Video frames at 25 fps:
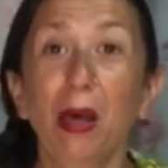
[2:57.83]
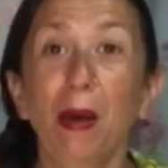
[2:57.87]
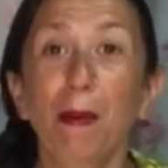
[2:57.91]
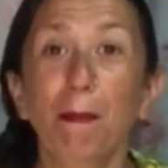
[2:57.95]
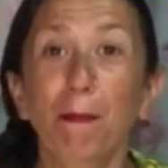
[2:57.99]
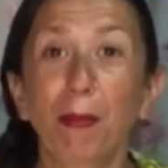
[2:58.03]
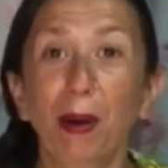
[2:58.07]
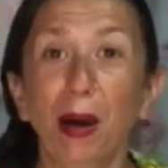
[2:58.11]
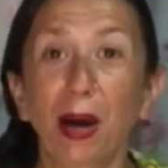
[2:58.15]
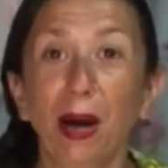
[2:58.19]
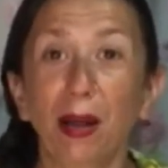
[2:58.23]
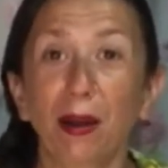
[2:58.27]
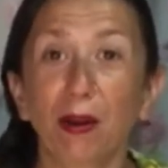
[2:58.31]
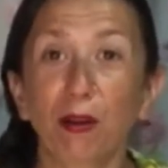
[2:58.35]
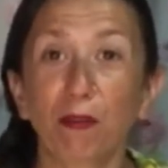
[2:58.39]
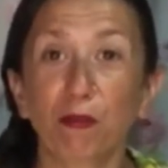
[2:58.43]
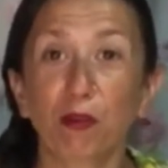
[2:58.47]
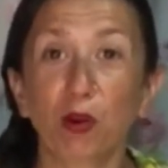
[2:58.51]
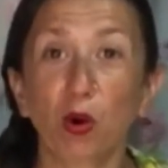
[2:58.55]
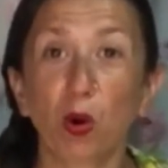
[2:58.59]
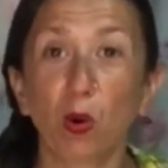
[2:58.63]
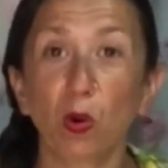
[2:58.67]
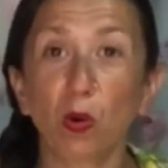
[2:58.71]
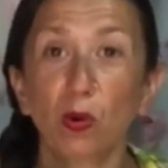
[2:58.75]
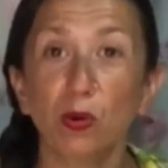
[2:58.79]
But of
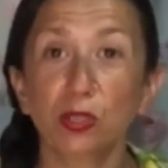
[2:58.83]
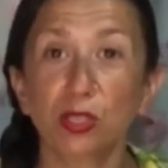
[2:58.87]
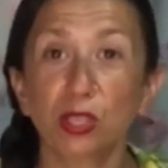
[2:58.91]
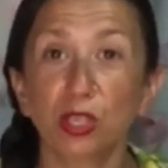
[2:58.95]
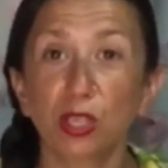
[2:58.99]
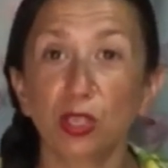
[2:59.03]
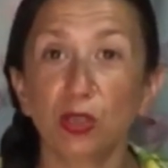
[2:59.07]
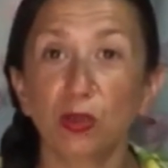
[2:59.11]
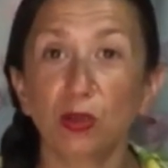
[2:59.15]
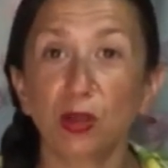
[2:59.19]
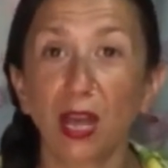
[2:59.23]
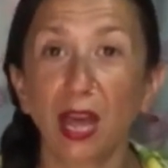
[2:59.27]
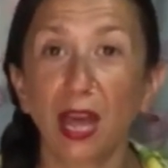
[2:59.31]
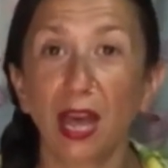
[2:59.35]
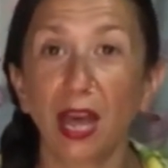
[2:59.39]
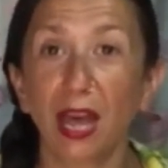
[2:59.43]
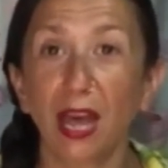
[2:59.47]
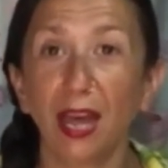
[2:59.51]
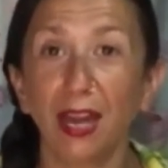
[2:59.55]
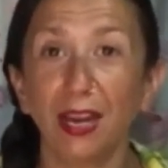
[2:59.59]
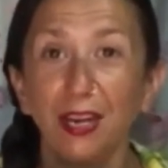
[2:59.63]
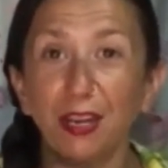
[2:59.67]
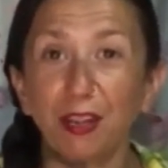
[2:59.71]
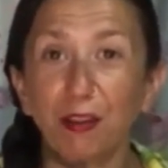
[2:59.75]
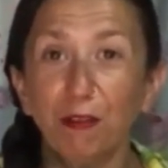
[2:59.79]
course you
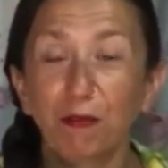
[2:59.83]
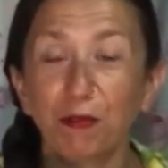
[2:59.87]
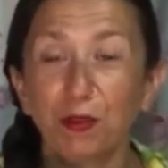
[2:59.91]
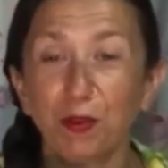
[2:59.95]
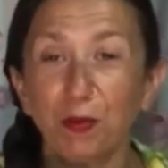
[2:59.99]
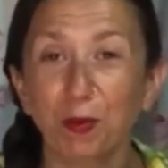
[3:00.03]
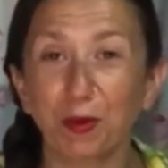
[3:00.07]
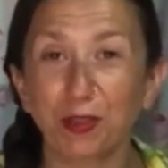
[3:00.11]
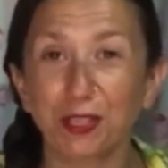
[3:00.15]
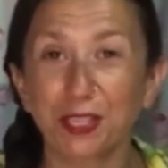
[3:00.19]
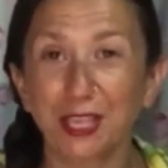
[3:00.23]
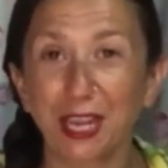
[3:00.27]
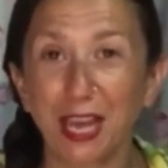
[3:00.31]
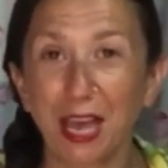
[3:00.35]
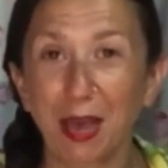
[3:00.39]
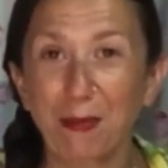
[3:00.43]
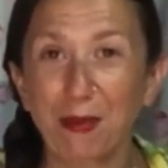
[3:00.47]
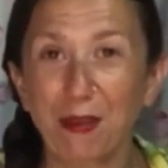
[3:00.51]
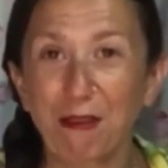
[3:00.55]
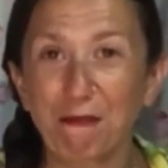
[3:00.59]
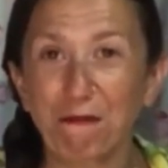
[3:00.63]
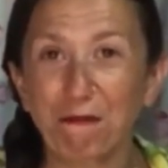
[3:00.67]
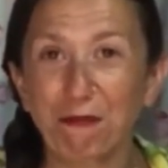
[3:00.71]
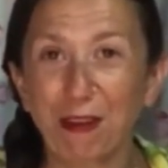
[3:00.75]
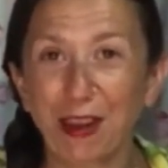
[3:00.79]
can, if you want to get a
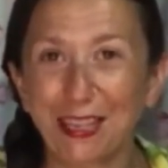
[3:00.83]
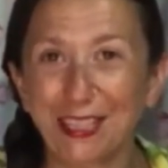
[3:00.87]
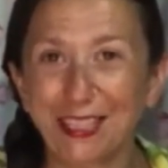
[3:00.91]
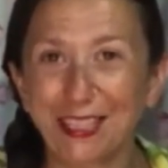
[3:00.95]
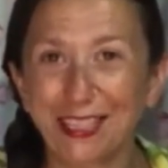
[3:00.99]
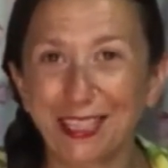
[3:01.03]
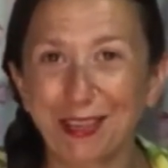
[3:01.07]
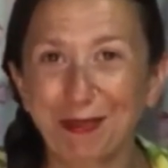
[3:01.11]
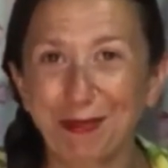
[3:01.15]
bit fancy